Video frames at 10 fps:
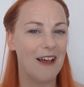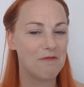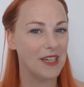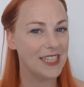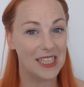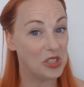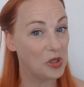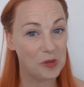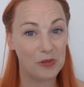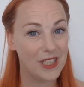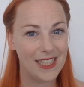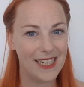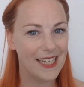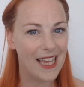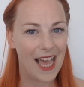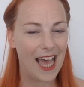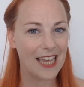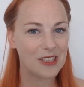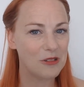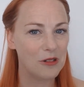which is not pretty
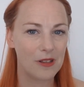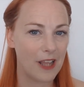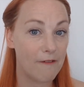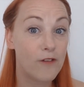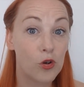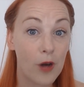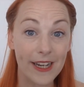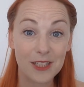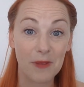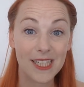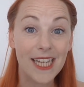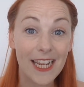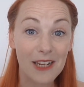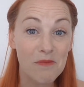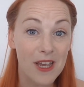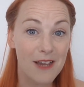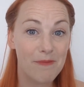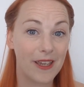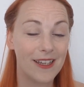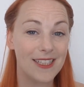at all. Now full credit to my team
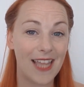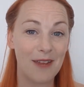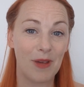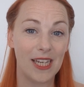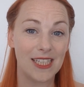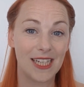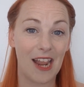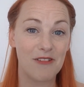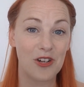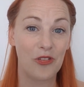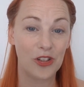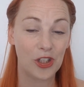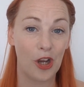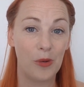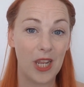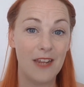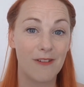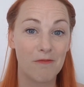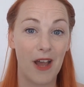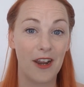because they managed to carry on the show
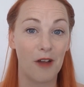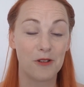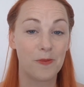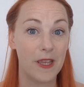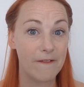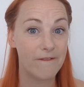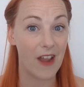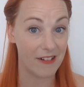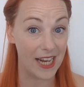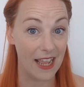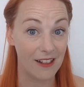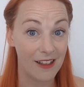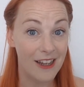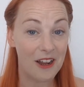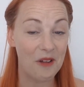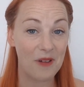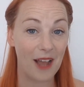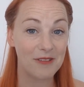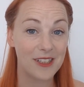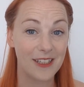even when I was being very ill
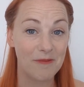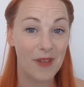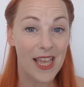around them,